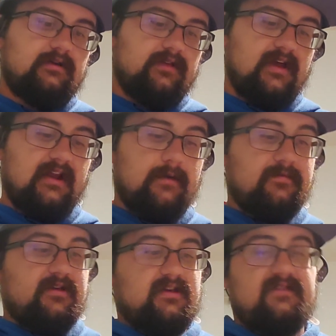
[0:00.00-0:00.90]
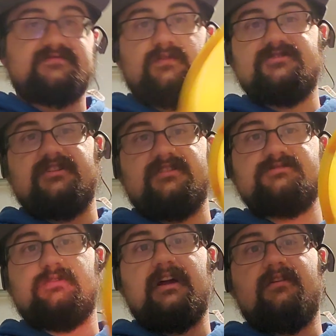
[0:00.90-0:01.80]
that I'm thinking of switching
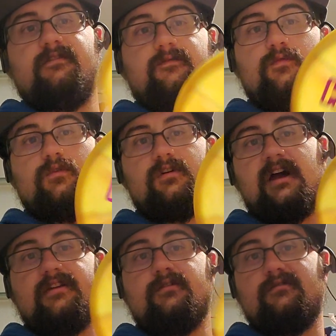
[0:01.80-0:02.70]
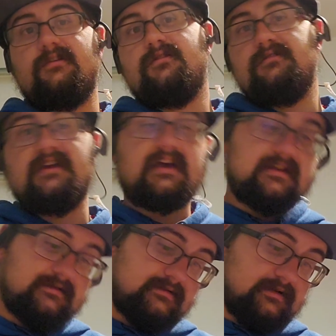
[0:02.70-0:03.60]
this one out for. I don't know yet.